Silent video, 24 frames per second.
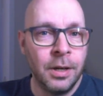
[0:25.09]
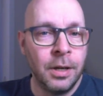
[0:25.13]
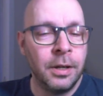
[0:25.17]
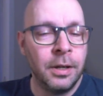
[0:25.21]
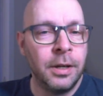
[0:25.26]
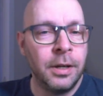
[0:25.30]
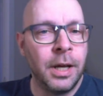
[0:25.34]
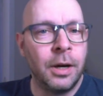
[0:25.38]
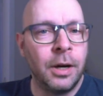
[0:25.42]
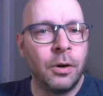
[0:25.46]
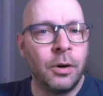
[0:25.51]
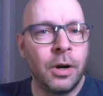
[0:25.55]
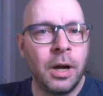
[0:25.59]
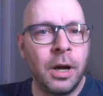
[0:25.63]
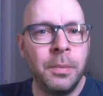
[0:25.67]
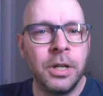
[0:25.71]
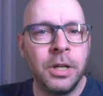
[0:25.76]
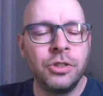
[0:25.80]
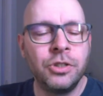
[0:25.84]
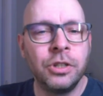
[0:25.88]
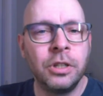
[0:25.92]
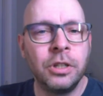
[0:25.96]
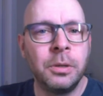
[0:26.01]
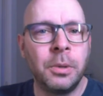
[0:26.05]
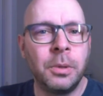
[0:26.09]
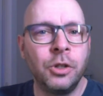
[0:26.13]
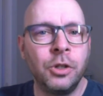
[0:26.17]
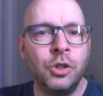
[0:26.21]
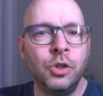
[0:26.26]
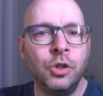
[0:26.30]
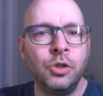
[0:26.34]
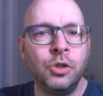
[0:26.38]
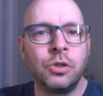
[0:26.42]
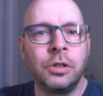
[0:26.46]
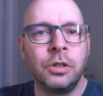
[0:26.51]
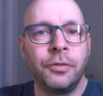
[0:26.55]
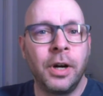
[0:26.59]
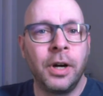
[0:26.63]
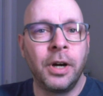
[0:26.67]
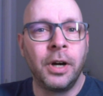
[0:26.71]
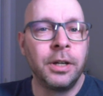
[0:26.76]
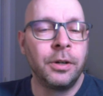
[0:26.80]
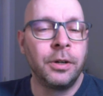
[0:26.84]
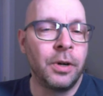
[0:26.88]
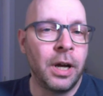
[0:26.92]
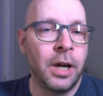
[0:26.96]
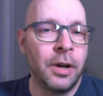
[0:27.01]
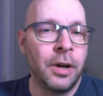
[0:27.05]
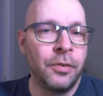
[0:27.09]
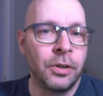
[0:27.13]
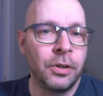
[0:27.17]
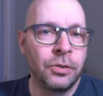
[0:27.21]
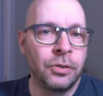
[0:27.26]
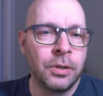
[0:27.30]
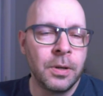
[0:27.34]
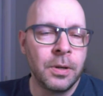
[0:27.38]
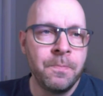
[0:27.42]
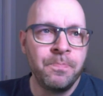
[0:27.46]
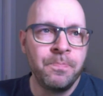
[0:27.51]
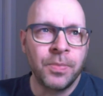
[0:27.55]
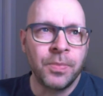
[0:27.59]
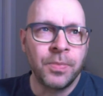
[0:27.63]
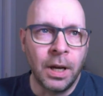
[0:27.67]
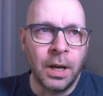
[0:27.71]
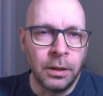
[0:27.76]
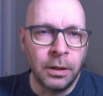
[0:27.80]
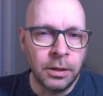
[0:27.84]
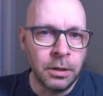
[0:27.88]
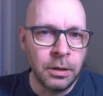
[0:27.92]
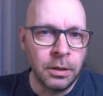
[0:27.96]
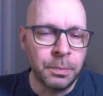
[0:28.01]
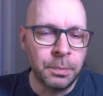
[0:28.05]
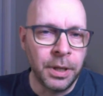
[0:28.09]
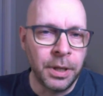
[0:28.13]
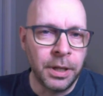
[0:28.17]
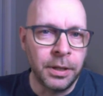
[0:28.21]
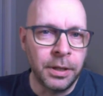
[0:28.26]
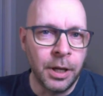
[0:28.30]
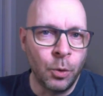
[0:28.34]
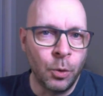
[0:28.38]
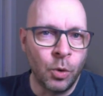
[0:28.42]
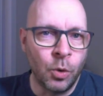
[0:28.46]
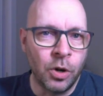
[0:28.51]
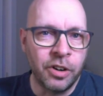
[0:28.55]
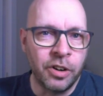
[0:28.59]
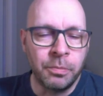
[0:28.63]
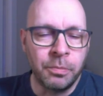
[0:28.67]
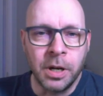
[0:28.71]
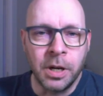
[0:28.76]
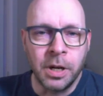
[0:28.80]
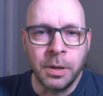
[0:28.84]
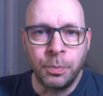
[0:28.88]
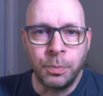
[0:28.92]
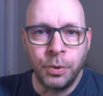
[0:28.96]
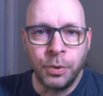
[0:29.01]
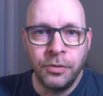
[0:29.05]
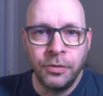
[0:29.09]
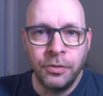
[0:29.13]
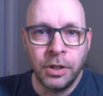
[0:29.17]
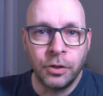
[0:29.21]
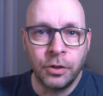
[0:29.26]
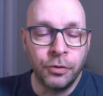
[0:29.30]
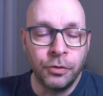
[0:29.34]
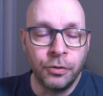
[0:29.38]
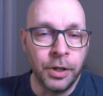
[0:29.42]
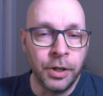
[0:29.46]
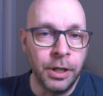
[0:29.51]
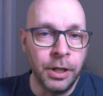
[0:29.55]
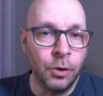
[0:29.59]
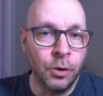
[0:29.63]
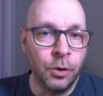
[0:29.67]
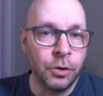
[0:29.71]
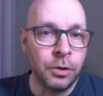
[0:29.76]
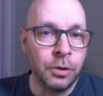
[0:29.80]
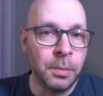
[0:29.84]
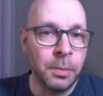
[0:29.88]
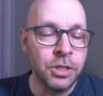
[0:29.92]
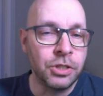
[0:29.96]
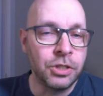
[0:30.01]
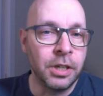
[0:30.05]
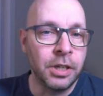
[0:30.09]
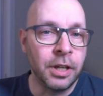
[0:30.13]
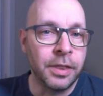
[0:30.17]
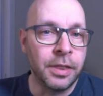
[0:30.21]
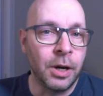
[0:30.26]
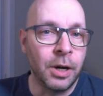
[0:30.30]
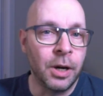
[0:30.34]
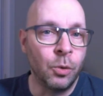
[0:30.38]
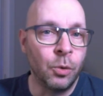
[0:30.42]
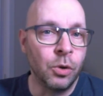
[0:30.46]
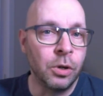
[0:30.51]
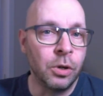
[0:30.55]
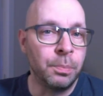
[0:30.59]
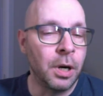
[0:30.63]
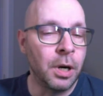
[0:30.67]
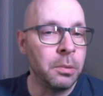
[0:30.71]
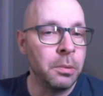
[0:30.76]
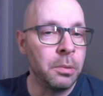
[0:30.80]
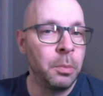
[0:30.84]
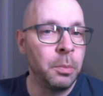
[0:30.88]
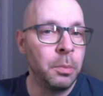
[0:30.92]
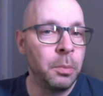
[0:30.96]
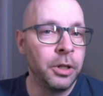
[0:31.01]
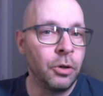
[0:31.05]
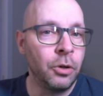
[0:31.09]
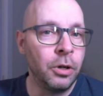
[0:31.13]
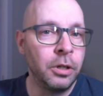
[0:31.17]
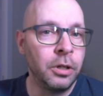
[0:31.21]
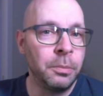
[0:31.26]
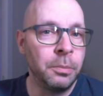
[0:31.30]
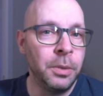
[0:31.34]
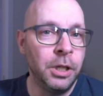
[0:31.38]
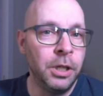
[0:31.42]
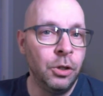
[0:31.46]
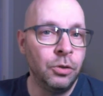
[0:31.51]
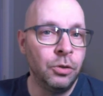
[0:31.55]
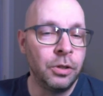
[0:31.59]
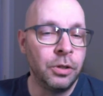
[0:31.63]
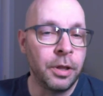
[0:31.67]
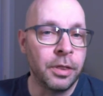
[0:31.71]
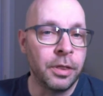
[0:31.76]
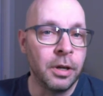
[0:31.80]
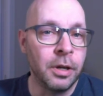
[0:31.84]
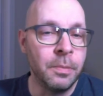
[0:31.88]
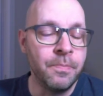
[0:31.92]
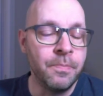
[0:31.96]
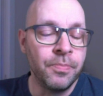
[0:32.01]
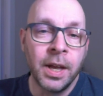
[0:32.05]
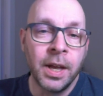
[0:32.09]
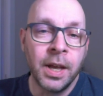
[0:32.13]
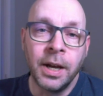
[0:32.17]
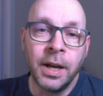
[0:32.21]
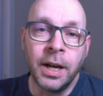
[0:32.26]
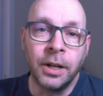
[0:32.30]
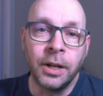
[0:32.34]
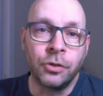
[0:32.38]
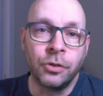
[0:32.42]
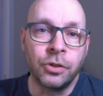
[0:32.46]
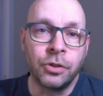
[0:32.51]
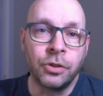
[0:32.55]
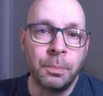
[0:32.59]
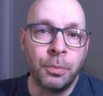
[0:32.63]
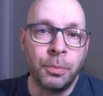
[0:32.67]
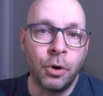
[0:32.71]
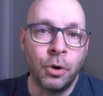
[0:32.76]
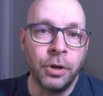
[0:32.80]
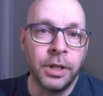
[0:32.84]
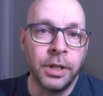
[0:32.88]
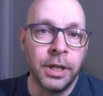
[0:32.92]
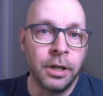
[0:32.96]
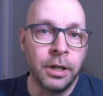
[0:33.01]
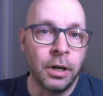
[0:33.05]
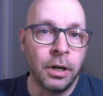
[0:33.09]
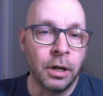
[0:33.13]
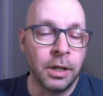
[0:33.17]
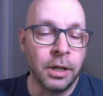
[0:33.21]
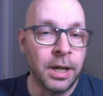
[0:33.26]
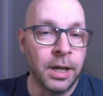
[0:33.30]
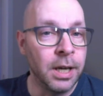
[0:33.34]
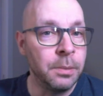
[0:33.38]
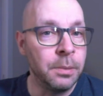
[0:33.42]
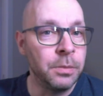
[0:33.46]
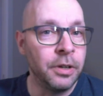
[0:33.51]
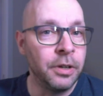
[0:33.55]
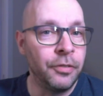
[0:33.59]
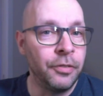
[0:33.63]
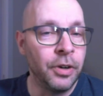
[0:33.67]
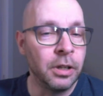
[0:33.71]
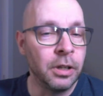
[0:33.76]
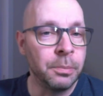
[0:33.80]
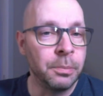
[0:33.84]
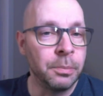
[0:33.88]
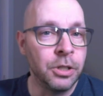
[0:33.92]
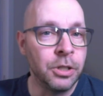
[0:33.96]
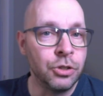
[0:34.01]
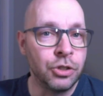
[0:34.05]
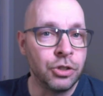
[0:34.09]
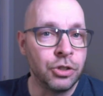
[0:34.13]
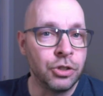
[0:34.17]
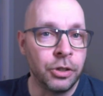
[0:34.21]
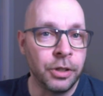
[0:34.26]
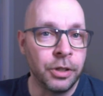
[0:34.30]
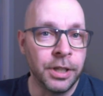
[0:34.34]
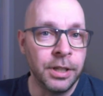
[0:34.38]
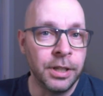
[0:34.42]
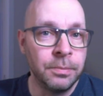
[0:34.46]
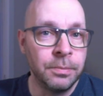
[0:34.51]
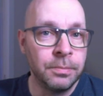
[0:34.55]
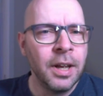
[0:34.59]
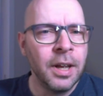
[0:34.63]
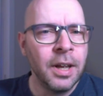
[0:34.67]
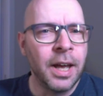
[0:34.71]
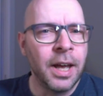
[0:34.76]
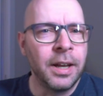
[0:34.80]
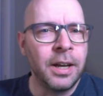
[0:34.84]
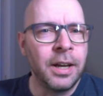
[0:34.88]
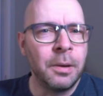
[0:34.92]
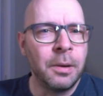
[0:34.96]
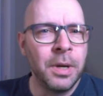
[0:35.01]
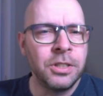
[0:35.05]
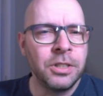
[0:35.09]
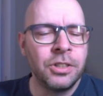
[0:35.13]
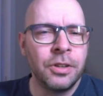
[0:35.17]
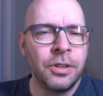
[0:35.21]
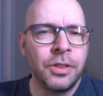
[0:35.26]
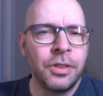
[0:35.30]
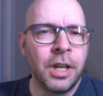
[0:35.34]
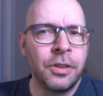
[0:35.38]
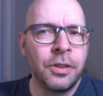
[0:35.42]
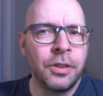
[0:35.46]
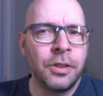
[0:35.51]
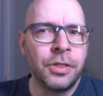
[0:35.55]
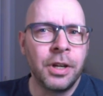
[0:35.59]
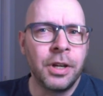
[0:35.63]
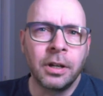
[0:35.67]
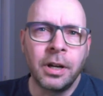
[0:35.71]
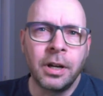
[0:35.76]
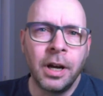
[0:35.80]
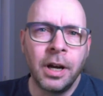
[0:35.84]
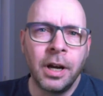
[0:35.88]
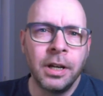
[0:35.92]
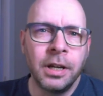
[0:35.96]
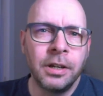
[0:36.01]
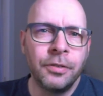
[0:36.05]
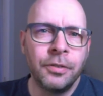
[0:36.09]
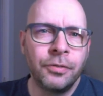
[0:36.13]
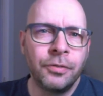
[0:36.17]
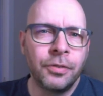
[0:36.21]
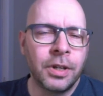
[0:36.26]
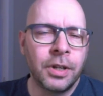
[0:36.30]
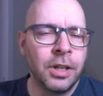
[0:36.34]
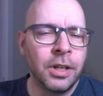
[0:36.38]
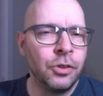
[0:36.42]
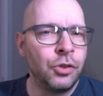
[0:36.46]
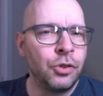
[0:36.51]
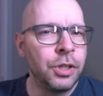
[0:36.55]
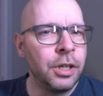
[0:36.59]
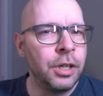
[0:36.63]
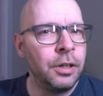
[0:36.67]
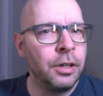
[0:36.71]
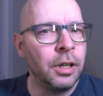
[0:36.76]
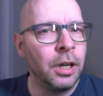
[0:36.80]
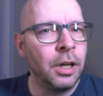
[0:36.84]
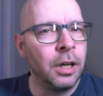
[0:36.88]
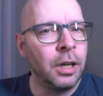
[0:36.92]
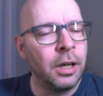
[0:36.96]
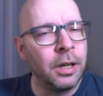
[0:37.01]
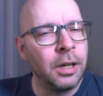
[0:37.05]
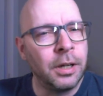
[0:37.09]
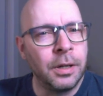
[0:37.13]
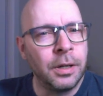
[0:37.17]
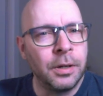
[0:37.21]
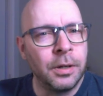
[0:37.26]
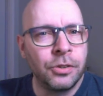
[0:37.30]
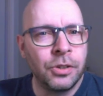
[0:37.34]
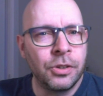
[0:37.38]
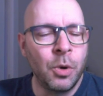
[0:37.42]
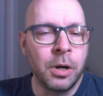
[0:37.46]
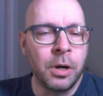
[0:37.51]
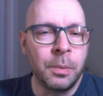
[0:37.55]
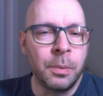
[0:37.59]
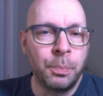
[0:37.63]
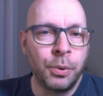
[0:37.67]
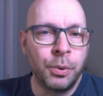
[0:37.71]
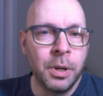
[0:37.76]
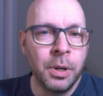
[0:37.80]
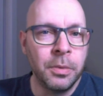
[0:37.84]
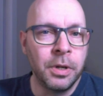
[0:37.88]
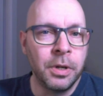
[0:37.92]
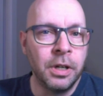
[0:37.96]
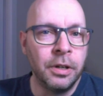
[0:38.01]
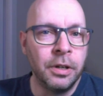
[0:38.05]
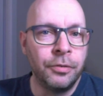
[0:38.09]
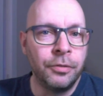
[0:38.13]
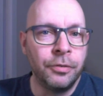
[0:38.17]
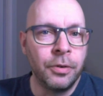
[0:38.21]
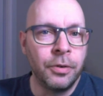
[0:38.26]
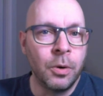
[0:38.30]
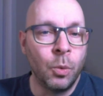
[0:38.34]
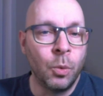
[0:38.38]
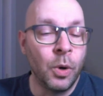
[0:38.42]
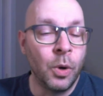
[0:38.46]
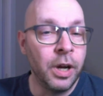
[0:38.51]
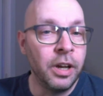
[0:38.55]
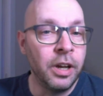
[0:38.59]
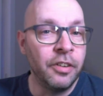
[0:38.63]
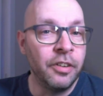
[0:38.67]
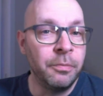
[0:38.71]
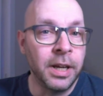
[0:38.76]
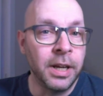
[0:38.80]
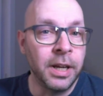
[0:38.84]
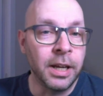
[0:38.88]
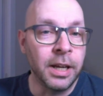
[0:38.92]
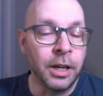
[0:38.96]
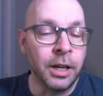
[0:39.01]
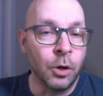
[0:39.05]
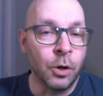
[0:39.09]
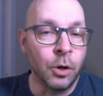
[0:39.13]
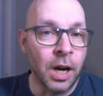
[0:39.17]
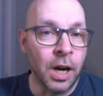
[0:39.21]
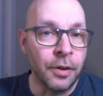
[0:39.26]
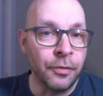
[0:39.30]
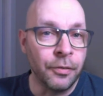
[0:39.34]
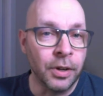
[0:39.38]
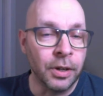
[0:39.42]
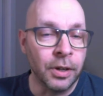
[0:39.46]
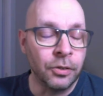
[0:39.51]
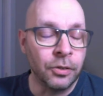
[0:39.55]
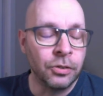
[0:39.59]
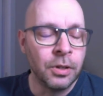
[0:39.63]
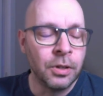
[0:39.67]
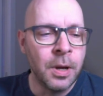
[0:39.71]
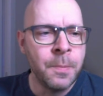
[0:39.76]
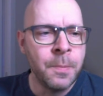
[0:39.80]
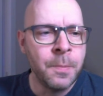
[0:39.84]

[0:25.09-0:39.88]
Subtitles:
Now, I mentioned about user-defined graphics a little bit in one of my previous videos, mentioning that we're probably going to be using them at some point in our game development journey. And I mentioned that they're kind of considered a somewhat primitive way of making graphics.